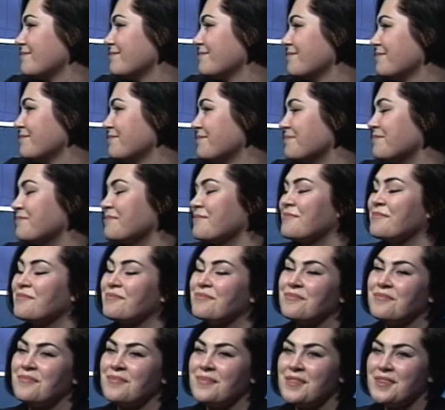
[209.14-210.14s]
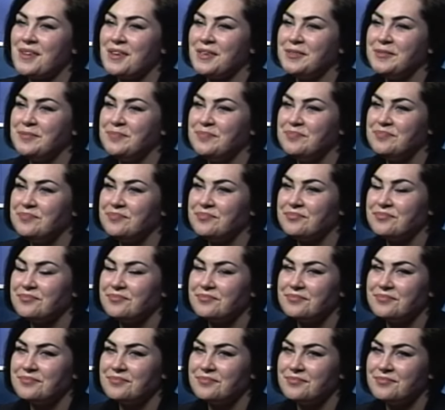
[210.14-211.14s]

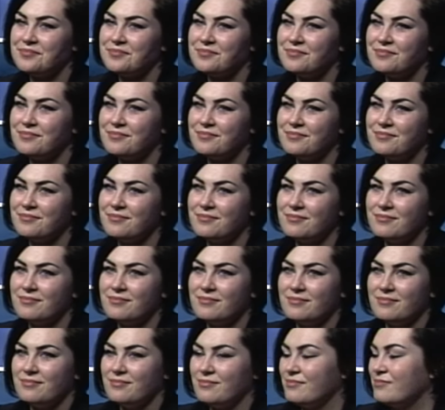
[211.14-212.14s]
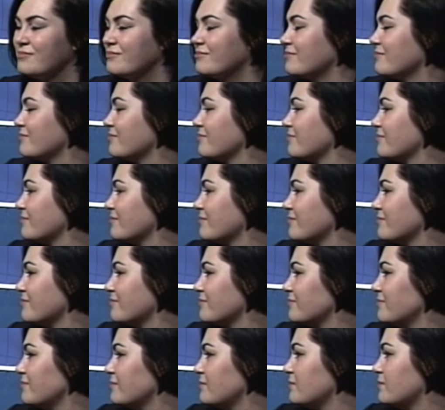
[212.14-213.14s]

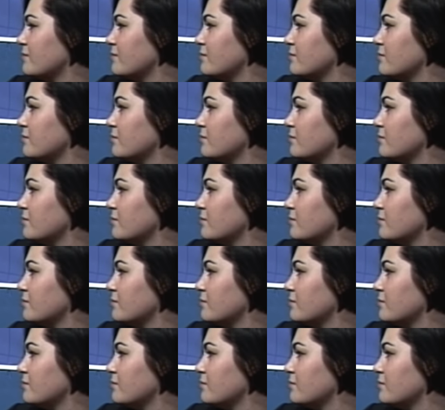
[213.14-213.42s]
(not speaking)